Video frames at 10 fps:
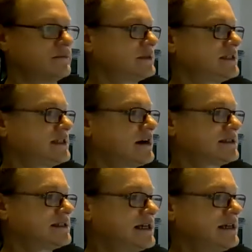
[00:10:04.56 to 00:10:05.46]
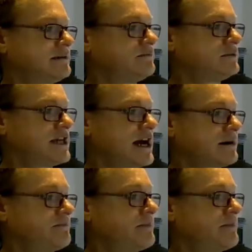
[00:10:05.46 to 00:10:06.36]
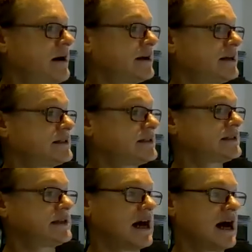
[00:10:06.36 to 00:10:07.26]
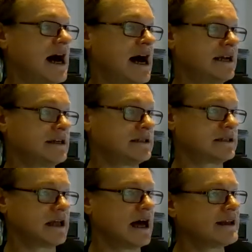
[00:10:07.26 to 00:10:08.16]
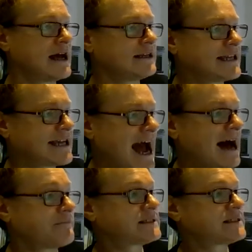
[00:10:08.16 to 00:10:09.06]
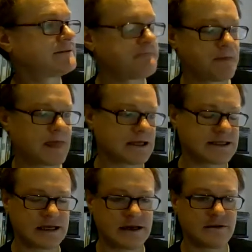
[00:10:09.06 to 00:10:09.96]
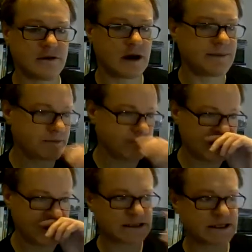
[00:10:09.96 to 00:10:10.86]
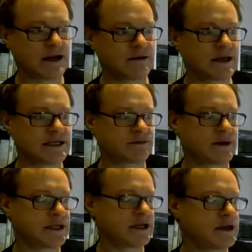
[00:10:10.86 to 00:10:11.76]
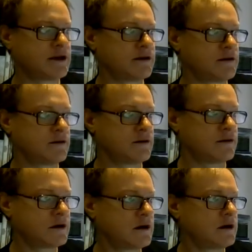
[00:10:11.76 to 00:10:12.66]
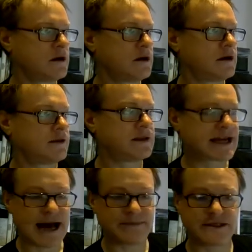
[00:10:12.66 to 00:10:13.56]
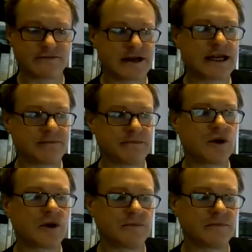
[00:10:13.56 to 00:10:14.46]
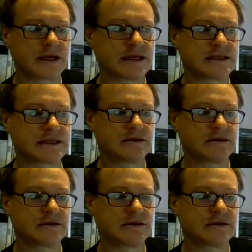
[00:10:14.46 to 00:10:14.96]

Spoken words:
DLC check bytes, and then gaps. So, I mean, one thing to note is the gaps are really important because